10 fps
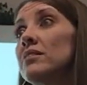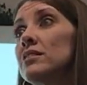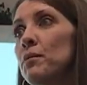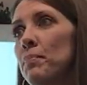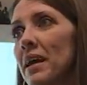
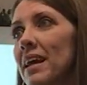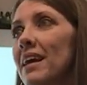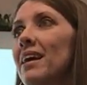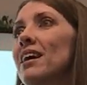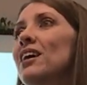to
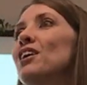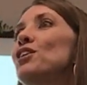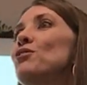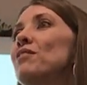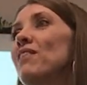big,
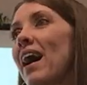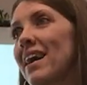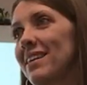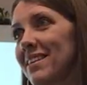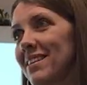you
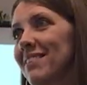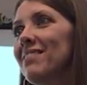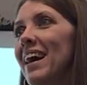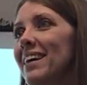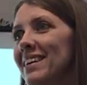divide,
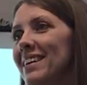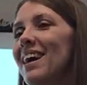right?